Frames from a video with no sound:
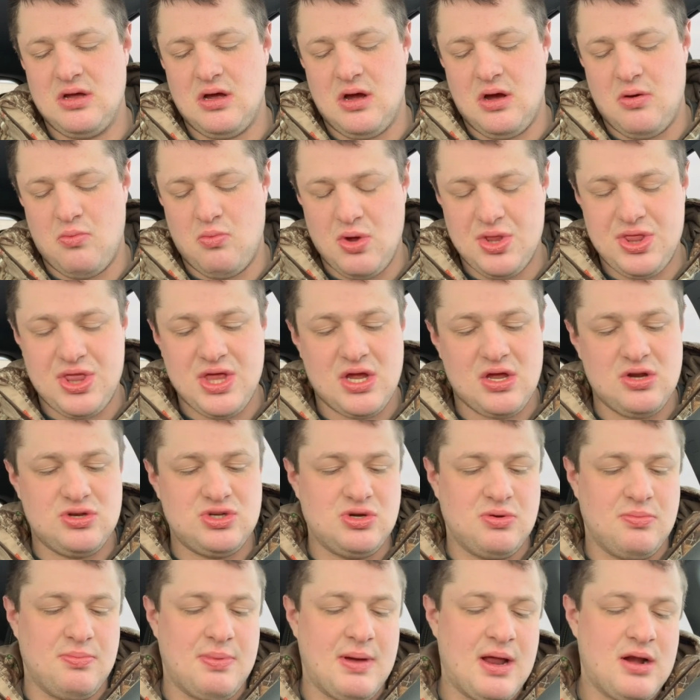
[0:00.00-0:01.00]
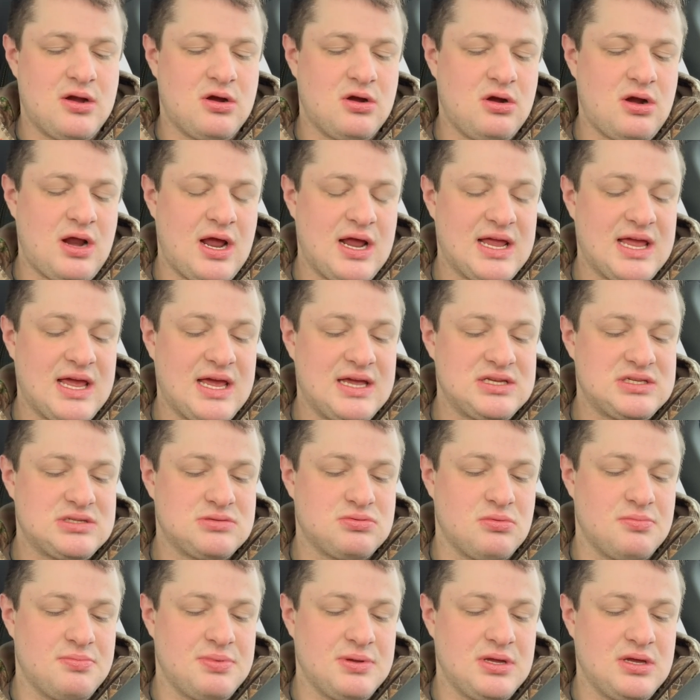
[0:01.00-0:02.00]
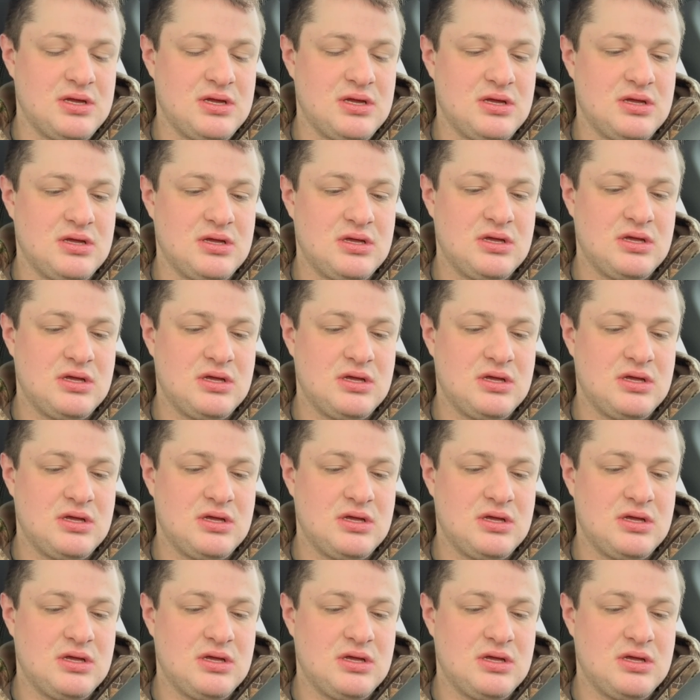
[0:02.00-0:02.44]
Uh, what they could do better, I guess, would be